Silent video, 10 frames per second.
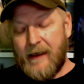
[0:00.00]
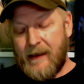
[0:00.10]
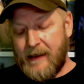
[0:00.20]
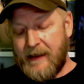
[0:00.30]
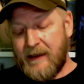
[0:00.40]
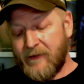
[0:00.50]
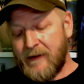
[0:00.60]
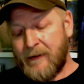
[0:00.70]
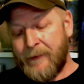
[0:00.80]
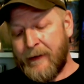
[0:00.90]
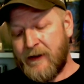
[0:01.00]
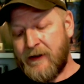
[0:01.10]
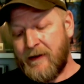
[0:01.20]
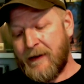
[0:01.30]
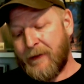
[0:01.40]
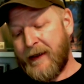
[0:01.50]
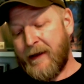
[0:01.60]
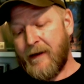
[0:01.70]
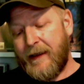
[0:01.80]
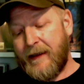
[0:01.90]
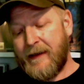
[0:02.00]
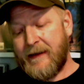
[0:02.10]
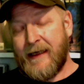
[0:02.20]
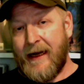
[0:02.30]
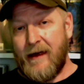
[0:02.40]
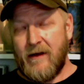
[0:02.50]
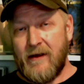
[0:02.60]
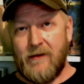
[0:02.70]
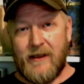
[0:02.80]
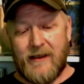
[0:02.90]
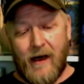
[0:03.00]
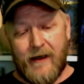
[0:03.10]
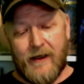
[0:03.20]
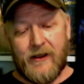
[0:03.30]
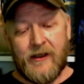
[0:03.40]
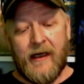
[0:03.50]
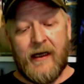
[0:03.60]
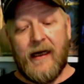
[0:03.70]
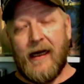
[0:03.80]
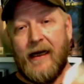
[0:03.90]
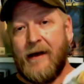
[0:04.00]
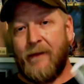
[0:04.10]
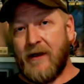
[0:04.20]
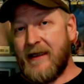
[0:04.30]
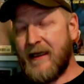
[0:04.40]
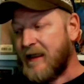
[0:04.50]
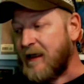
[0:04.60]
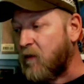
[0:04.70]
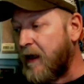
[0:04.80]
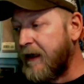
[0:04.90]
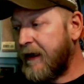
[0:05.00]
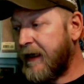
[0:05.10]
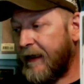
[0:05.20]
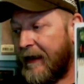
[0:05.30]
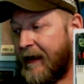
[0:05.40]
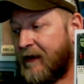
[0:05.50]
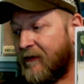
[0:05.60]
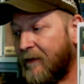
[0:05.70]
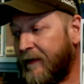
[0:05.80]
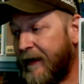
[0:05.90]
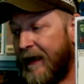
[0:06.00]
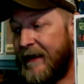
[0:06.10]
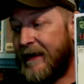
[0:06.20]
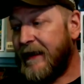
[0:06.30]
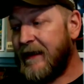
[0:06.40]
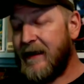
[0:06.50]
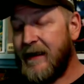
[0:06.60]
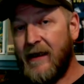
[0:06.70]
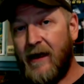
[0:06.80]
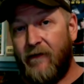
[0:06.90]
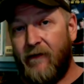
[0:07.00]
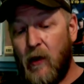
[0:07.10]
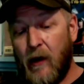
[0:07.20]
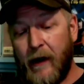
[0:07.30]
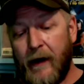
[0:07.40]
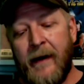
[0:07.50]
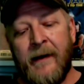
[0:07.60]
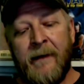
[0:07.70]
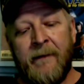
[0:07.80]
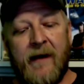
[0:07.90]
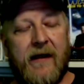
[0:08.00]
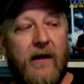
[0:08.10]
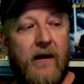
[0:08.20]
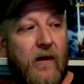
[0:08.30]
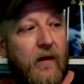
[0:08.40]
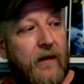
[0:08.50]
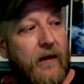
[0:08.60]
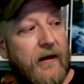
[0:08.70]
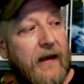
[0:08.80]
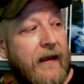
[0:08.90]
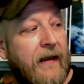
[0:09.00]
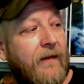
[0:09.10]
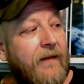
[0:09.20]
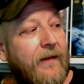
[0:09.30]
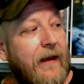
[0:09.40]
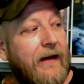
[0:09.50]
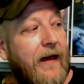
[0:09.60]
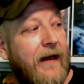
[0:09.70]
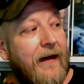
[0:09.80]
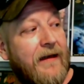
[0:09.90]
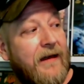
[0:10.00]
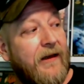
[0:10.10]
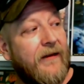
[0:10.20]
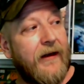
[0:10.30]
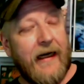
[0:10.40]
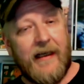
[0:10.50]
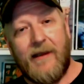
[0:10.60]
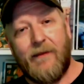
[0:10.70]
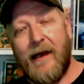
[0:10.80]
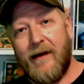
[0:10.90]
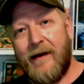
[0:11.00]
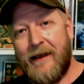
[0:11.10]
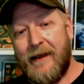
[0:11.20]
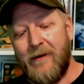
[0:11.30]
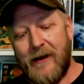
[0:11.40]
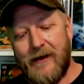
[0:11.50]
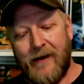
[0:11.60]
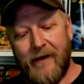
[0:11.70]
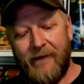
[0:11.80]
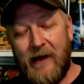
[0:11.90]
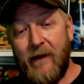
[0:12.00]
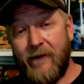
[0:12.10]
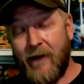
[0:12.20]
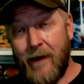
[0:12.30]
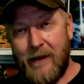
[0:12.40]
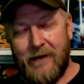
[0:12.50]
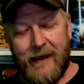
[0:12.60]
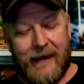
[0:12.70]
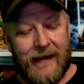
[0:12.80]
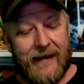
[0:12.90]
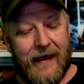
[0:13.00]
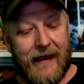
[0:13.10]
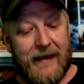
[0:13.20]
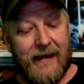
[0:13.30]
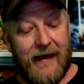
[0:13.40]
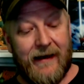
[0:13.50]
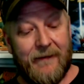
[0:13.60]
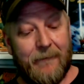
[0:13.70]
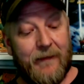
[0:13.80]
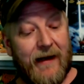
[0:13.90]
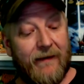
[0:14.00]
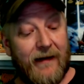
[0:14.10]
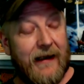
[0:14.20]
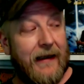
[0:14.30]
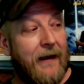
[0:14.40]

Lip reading: his first appearance shows up here in Tales to Astonish, number 61, and that is from 1964. So good thing we got a Silver Age spec on here, which are few and far between these days. Definitely